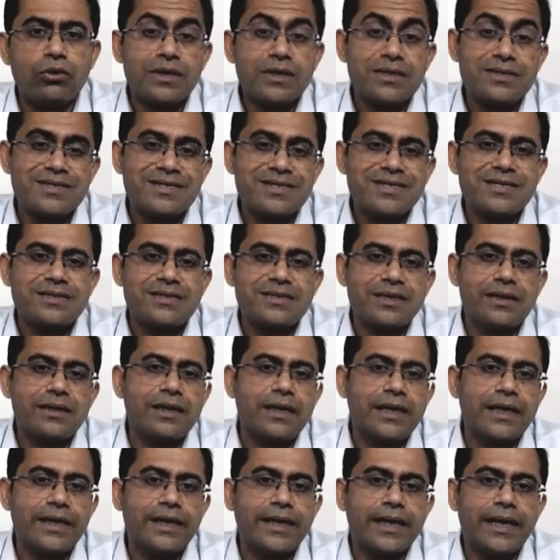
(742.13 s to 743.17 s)

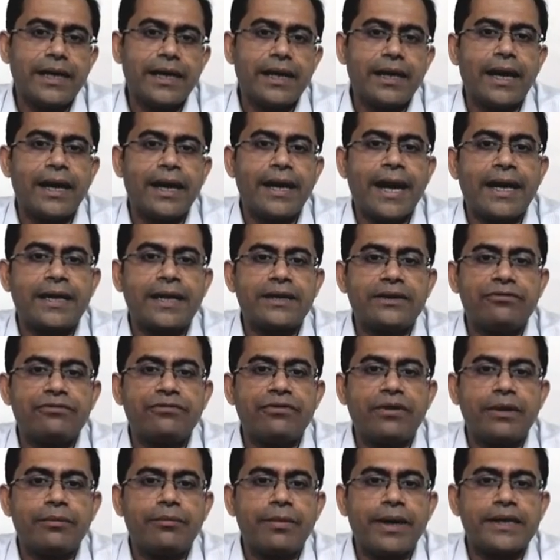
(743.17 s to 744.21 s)
consistently an
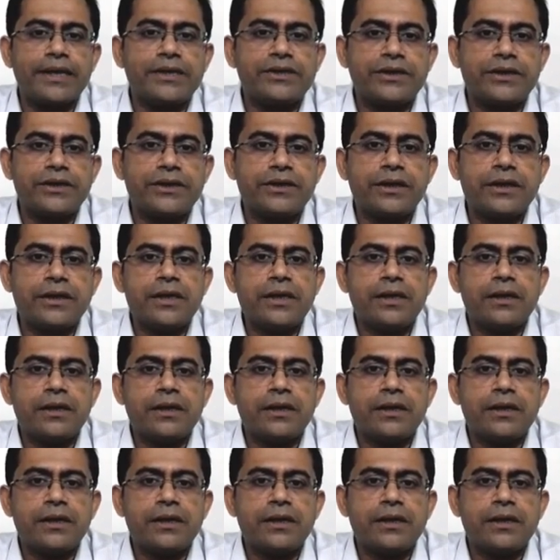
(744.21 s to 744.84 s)
active fund manager